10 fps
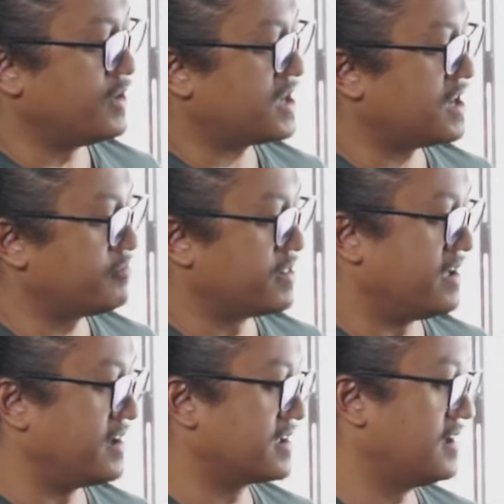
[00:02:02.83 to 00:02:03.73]
we can
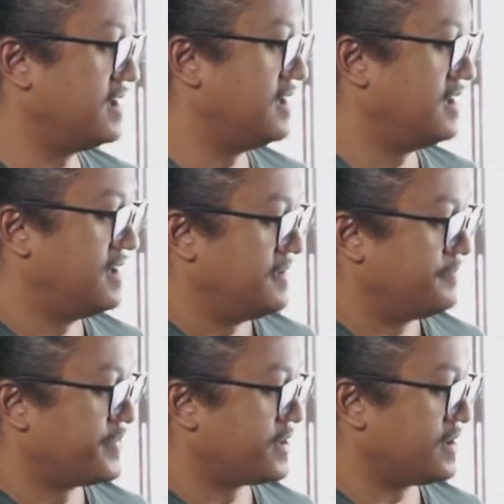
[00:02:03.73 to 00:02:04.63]
plug
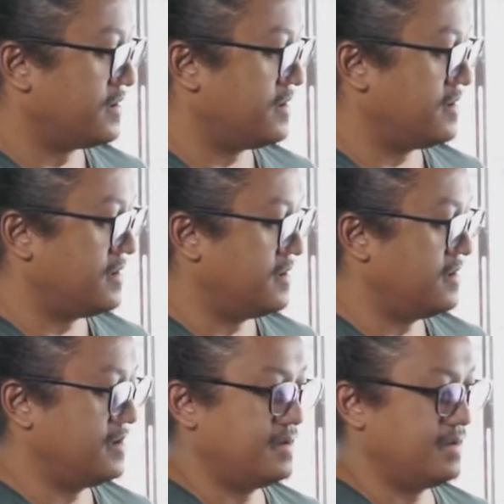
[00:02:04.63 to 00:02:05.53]
the
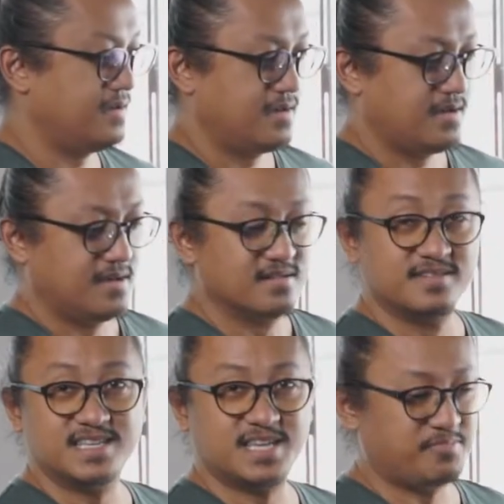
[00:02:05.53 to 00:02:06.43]

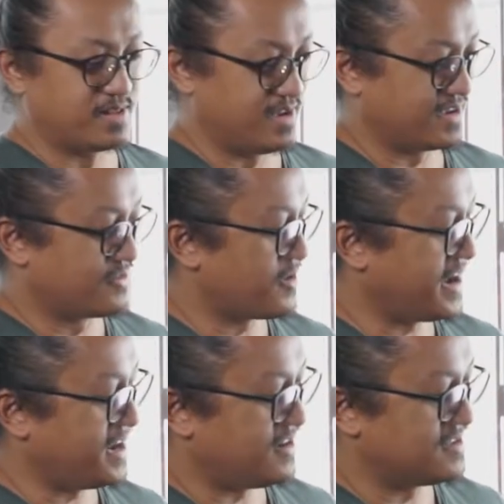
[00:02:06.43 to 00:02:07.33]
DC plug
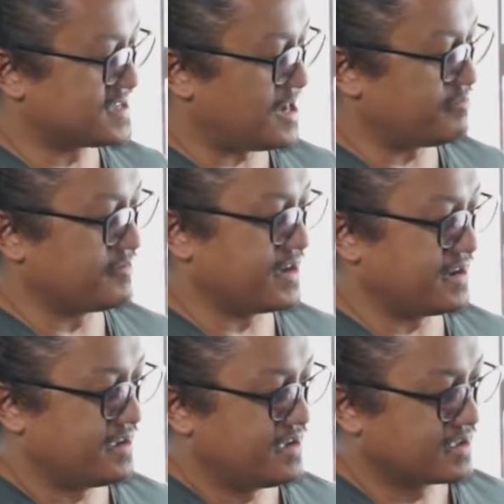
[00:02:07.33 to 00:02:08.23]
right on top of it.
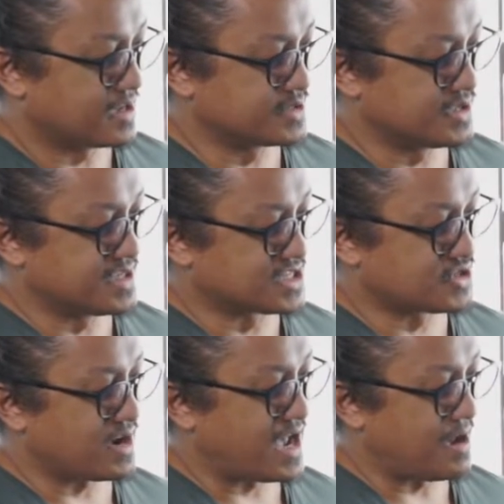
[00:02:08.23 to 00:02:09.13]
Comes with this
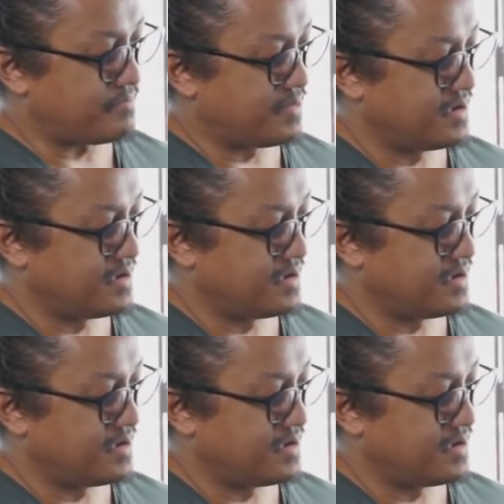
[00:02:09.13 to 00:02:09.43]
strap